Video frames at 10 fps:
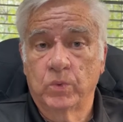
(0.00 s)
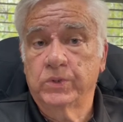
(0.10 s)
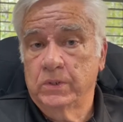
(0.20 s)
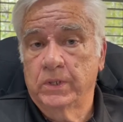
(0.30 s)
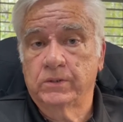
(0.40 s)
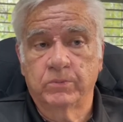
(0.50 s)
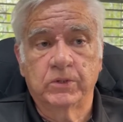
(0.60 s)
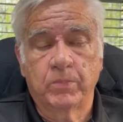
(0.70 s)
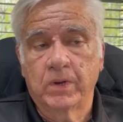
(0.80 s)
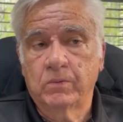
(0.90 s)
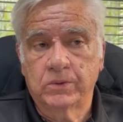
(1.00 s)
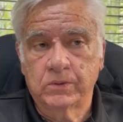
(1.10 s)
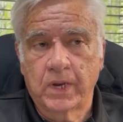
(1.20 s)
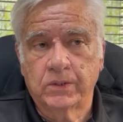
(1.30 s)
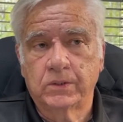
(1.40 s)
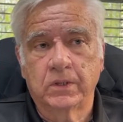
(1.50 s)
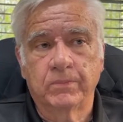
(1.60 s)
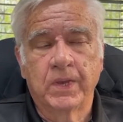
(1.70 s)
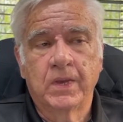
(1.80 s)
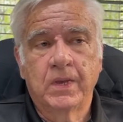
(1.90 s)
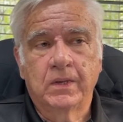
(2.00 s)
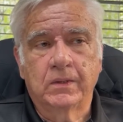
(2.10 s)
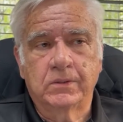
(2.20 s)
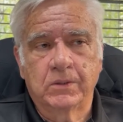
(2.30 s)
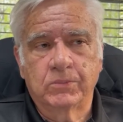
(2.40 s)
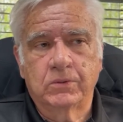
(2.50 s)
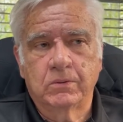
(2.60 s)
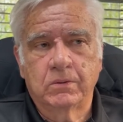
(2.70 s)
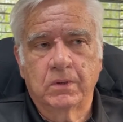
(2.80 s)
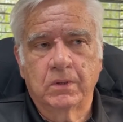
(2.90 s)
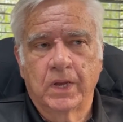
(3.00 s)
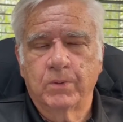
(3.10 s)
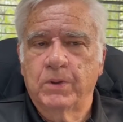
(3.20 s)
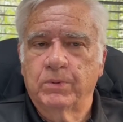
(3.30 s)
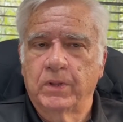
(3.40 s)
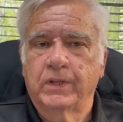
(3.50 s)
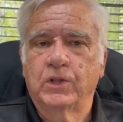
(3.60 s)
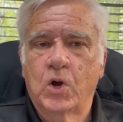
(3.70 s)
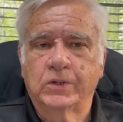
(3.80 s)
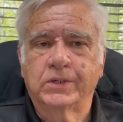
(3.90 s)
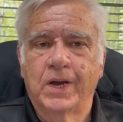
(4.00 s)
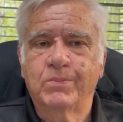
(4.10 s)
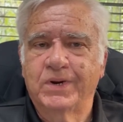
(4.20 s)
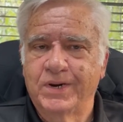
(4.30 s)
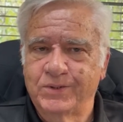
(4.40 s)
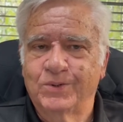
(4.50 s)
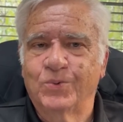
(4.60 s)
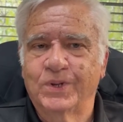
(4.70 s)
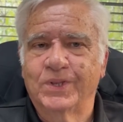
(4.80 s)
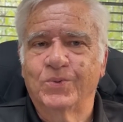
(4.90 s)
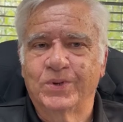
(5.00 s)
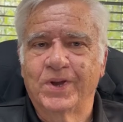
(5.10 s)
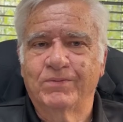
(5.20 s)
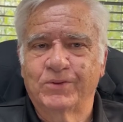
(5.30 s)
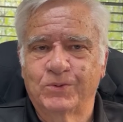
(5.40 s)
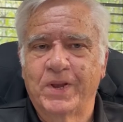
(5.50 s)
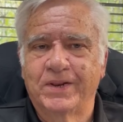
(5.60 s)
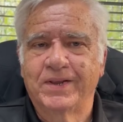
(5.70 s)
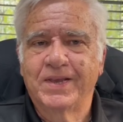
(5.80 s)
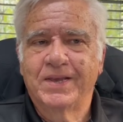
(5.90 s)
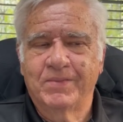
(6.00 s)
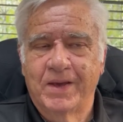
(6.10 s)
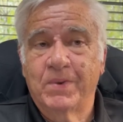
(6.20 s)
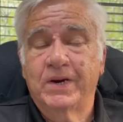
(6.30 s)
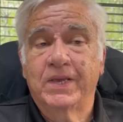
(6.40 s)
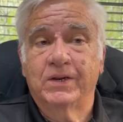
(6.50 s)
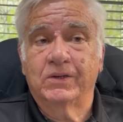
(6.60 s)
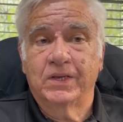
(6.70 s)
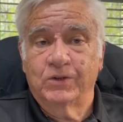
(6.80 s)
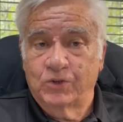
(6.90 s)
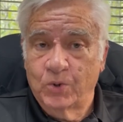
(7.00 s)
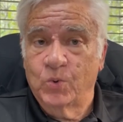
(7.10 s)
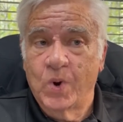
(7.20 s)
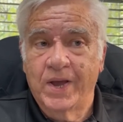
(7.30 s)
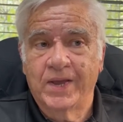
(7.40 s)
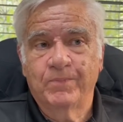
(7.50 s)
which it needs to be spent, which is actually seems to a lot of people like a long time, but it isn't really when you have to spend that money in a certain way.